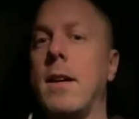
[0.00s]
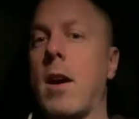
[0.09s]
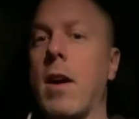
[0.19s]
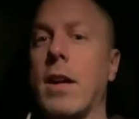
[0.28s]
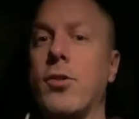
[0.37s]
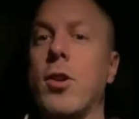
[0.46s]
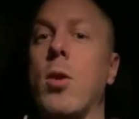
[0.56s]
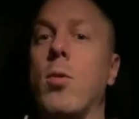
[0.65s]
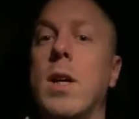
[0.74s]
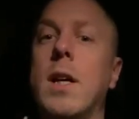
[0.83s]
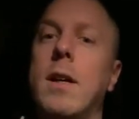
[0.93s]
All right,
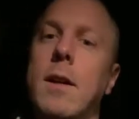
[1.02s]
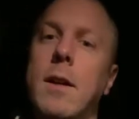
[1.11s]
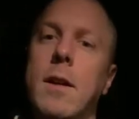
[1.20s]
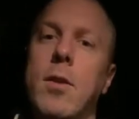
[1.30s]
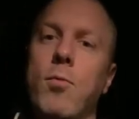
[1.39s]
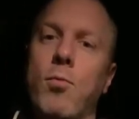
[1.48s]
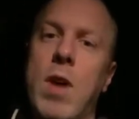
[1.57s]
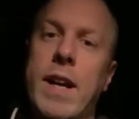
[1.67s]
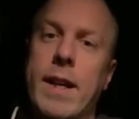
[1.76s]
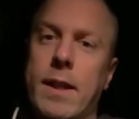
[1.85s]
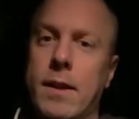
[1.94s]
so
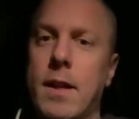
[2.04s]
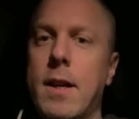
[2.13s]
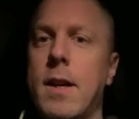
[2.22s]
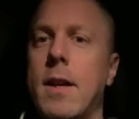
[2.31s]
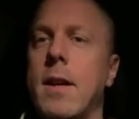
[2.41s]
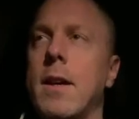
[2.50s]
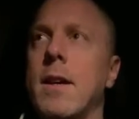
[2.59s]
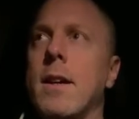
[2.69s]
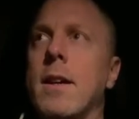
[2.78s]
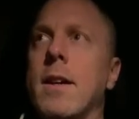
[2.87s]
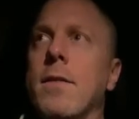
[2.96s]
running,
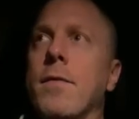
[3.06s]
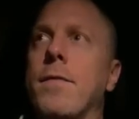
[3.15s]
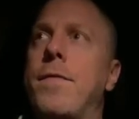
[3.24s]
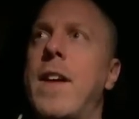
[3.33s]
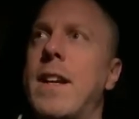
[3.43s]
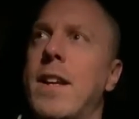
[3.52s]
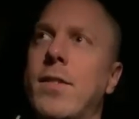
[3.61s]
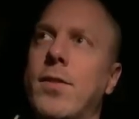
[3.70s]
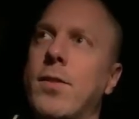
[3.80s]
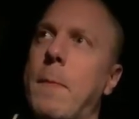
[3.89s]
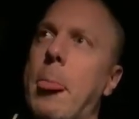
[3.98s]

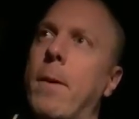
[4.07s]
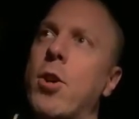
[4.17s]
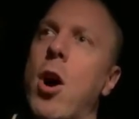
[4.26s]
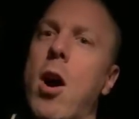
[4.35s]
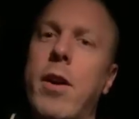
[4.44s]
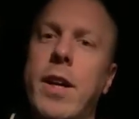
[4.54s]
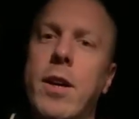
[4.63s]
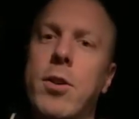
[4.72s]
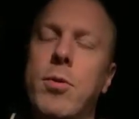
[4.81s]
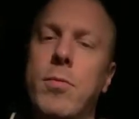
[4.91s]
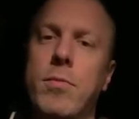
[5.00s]
fitness,
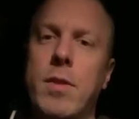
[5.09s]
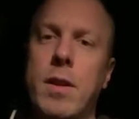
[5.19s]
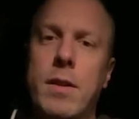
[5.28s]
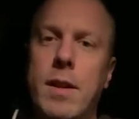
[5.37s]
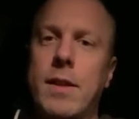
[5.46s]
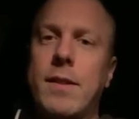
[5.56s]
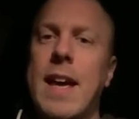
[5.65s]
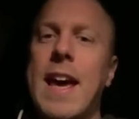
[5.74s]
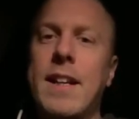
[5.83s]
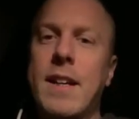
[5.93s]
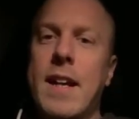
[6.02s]
cardio, it's
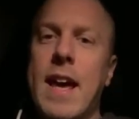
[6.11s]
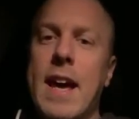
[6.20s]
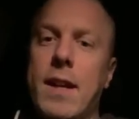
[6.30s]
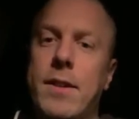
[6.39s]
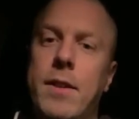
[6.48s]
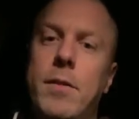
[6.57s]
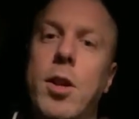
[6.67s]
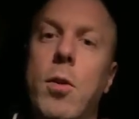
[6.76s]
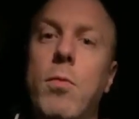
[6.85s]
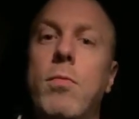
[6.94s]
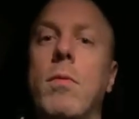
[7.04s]
hand in hand. You
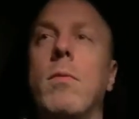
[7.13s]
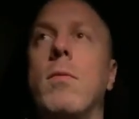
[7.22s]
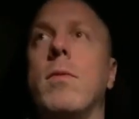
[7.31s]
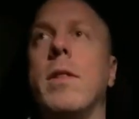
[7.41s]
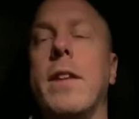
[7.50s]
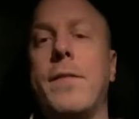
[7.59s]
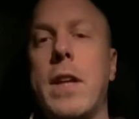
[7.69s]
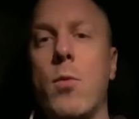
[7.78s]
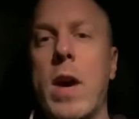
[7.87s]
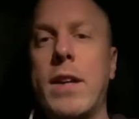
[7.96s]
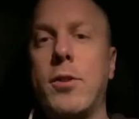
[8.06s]
know, lifting
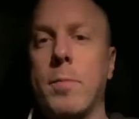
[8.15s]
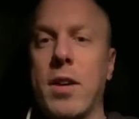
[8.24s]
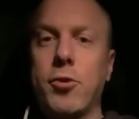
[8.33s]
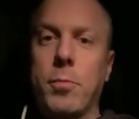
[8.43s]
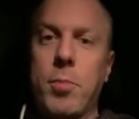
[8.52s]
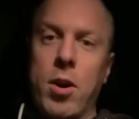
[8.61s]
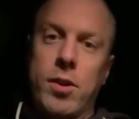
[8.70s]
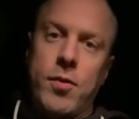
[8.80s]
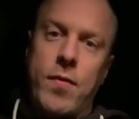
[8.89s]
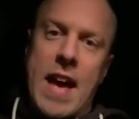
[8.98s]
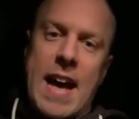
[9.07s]
weights, muscle
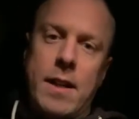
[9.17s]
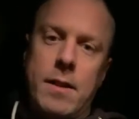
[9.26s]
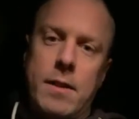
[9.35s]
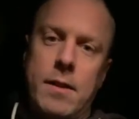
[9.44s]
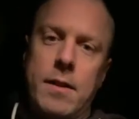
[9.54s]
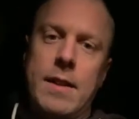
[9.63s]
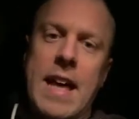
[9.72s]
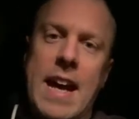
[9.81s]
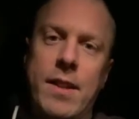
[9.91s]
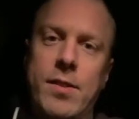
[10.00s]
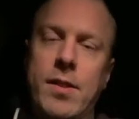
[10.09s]
burns fat,
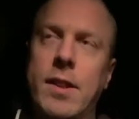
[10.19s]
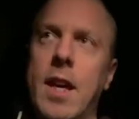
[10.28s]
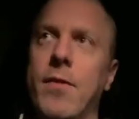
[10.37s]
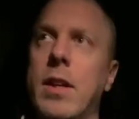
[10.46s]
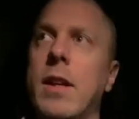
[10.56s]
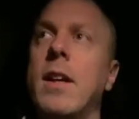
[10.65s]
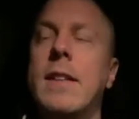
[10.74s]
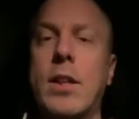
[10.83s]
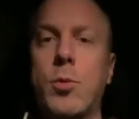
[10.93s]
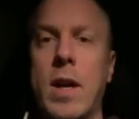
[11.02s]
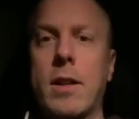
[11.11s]
that is a given.
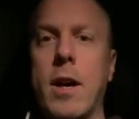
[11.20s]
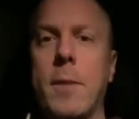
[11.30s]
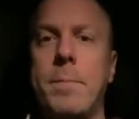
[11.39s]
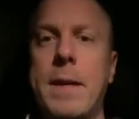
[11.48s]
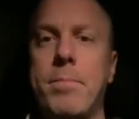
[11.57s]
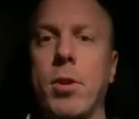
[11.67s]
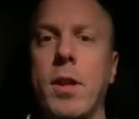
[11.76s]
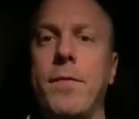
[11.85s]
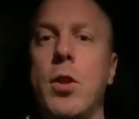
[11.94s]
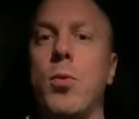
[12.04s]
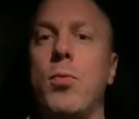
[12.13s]
That's why a lot of people,
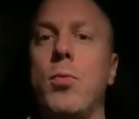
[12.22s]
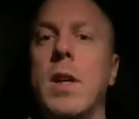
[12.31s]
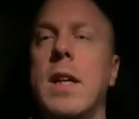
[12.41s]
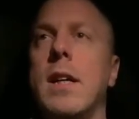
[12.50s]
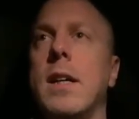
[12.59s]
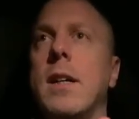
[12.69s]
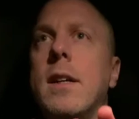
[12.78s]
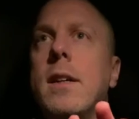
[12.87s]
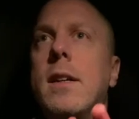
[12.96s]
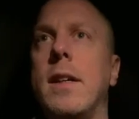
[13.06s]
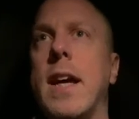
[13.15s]
if you
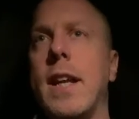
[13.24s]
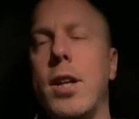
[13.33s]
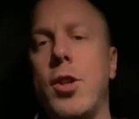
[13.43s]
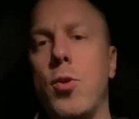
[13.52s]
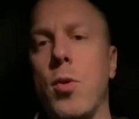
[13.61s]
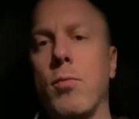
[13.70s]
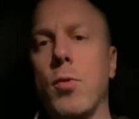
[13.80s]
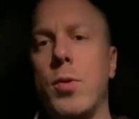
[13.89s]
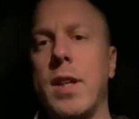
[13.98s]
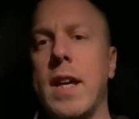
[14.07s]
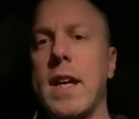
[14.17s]
get into a
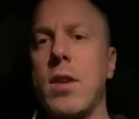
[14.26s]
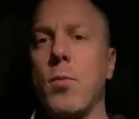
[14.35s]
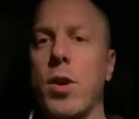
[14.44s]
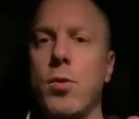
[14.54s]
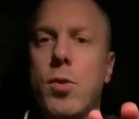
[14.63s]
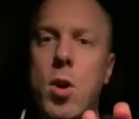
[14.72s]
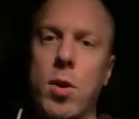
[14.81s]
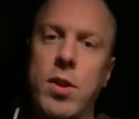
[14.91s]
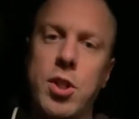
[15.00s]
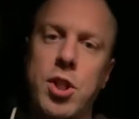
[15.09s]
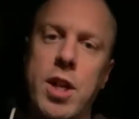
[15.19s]
routine where you go to
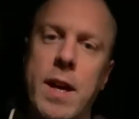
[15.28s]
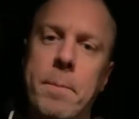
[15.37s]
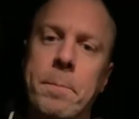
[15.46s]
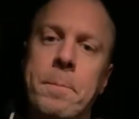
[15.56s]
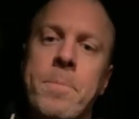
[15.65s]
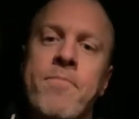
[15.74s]
the gym